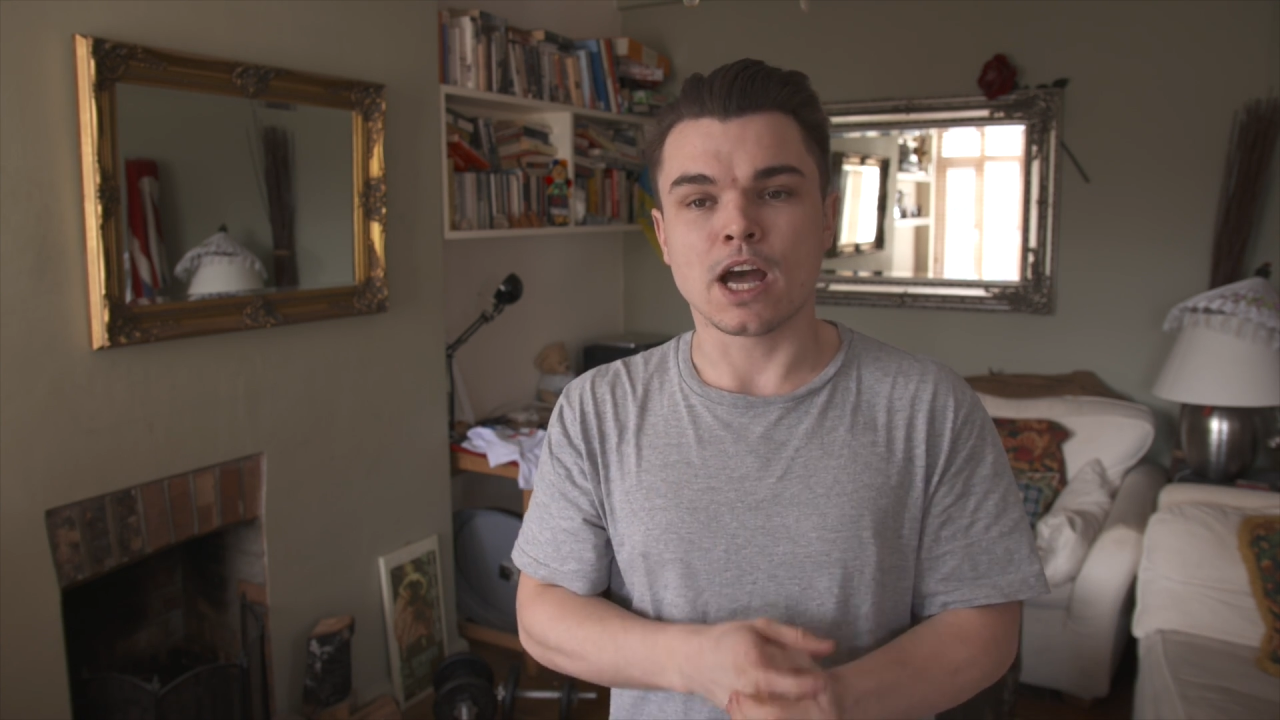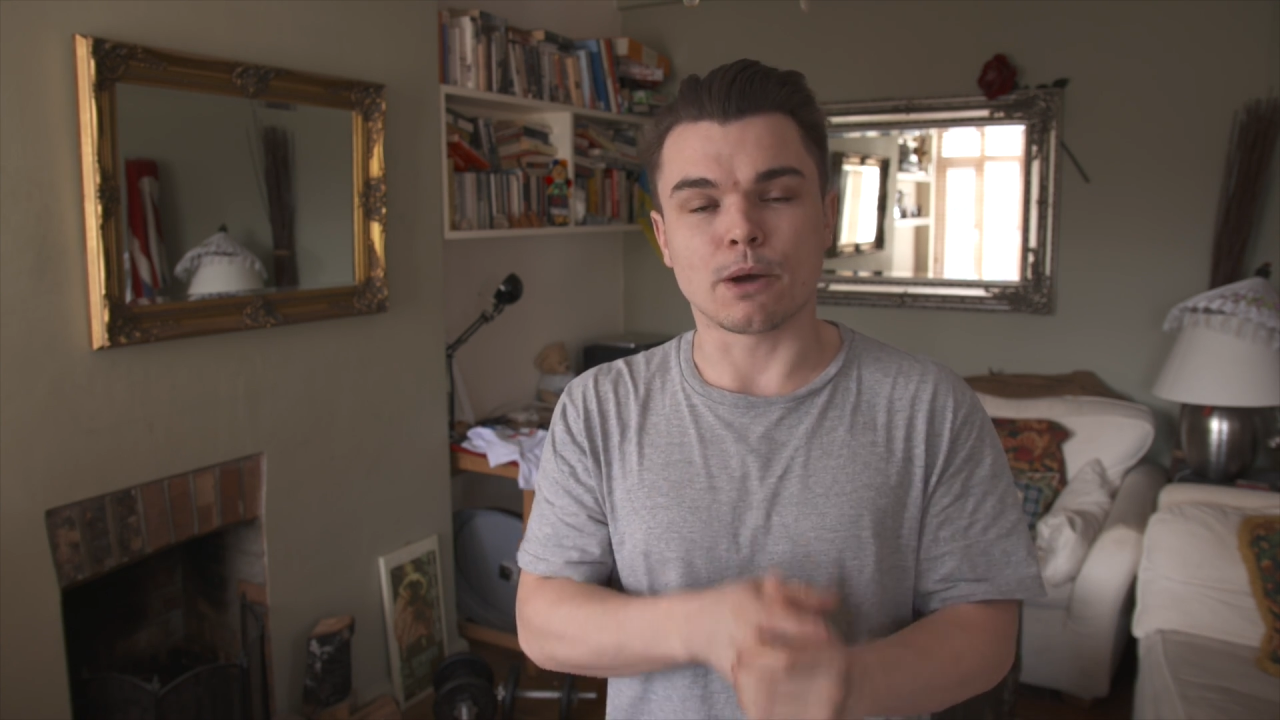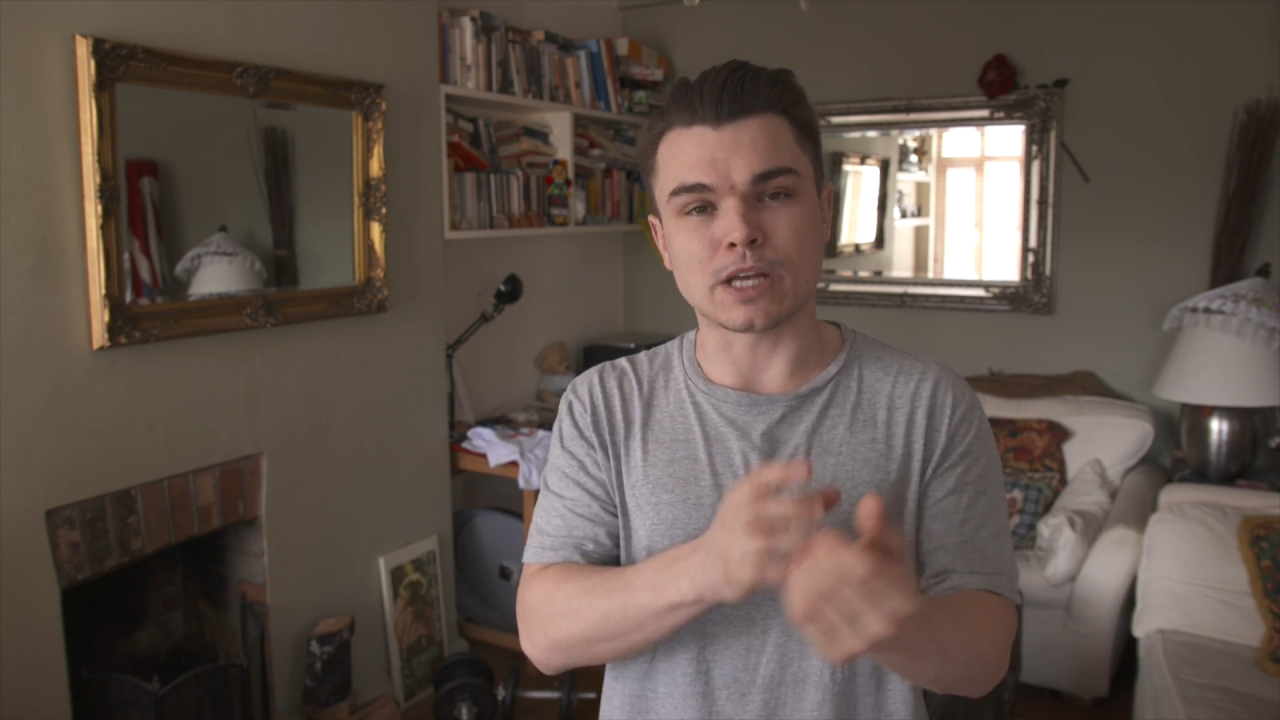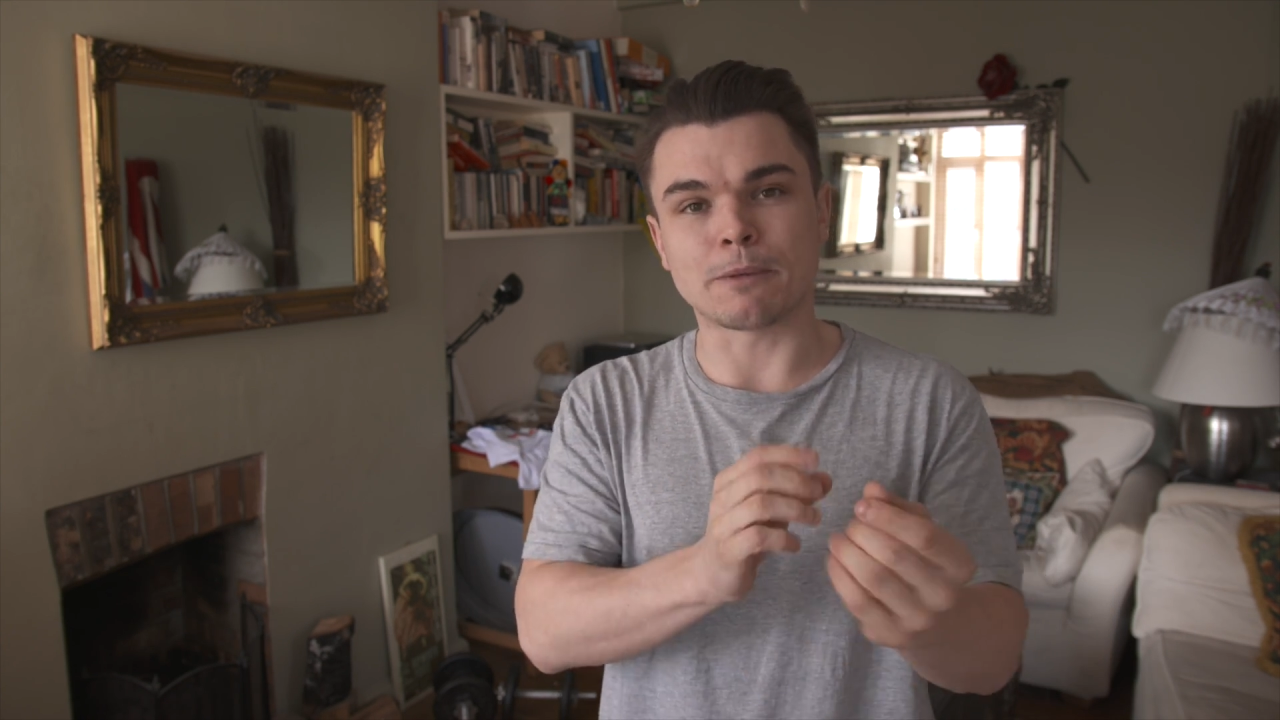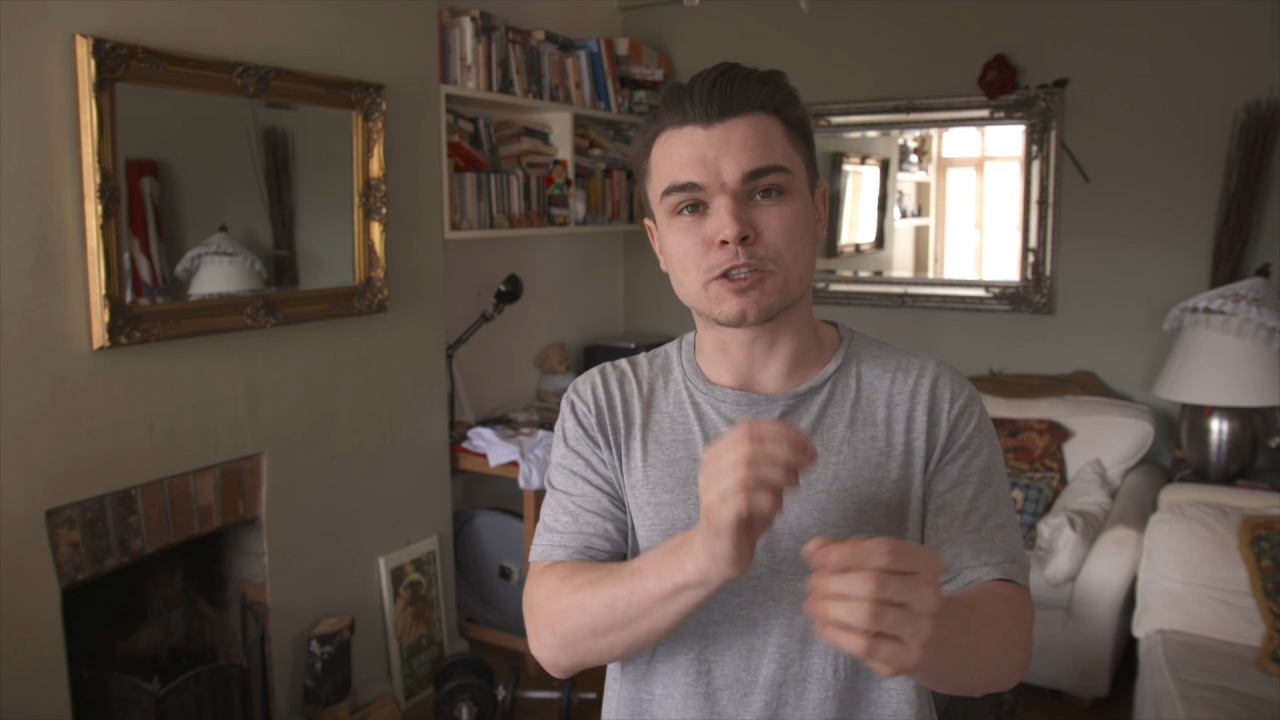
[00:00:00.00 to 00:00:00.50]

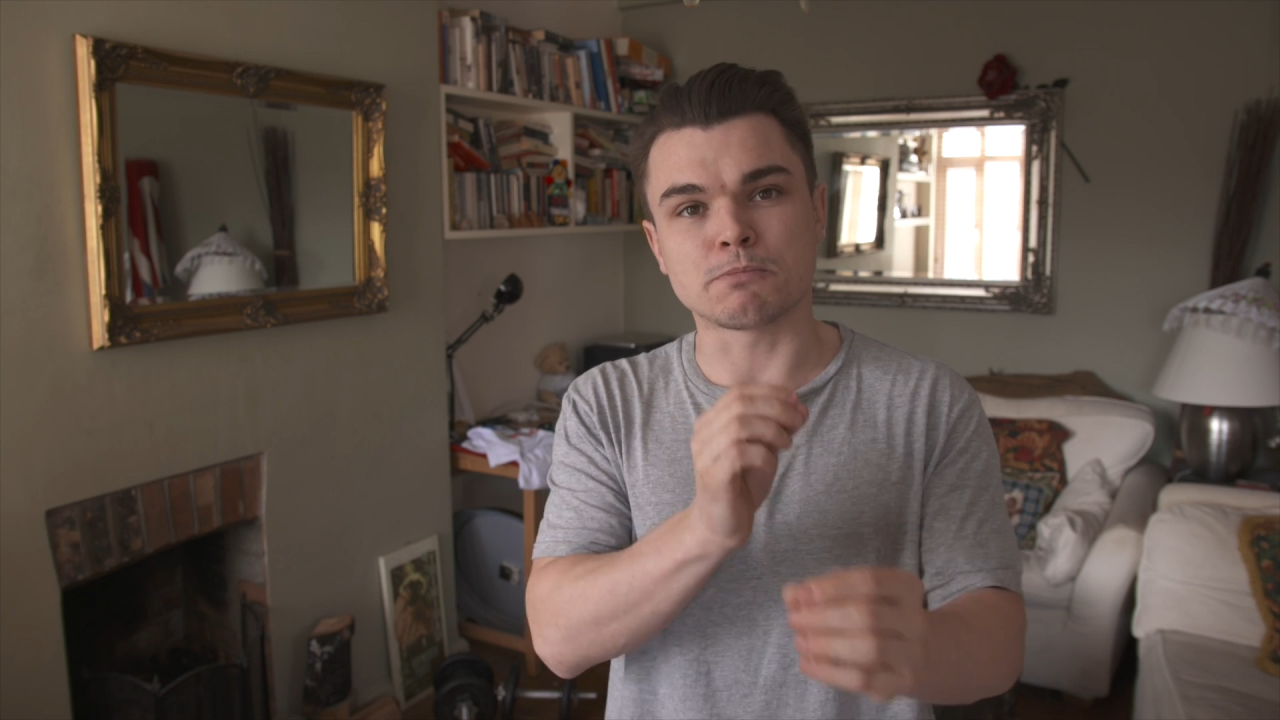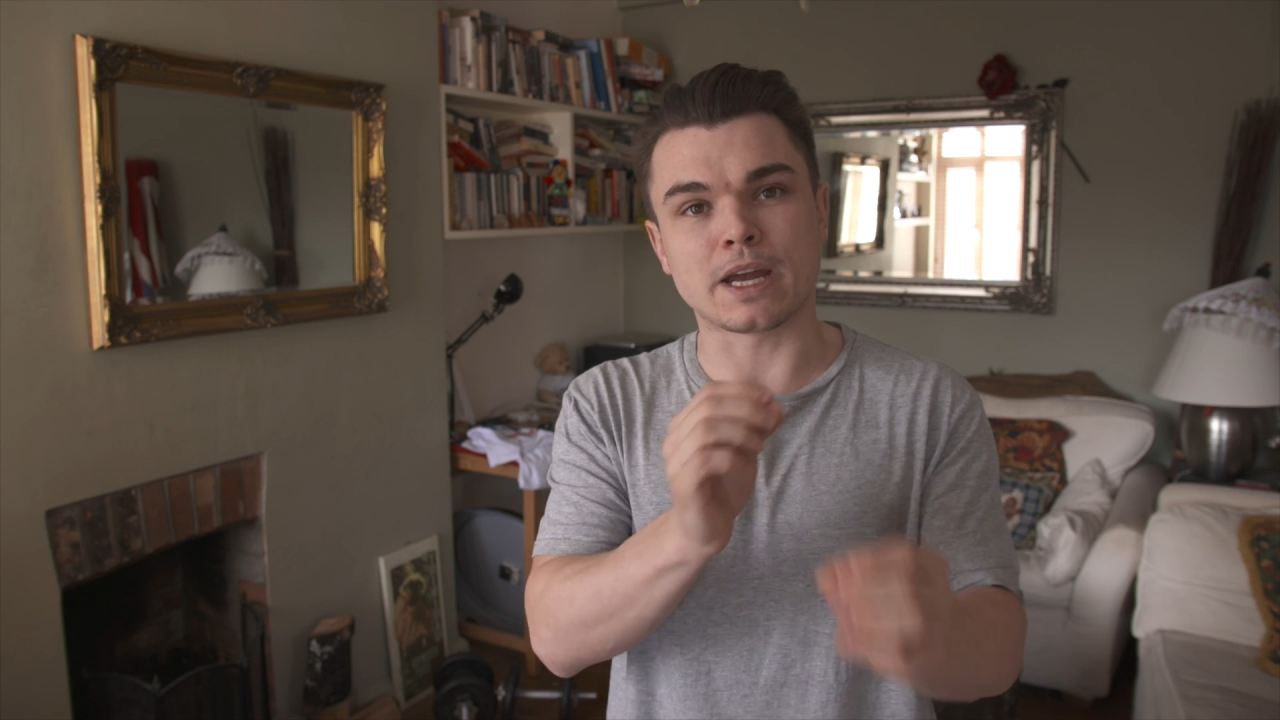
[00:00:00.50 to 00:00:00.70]
and was able to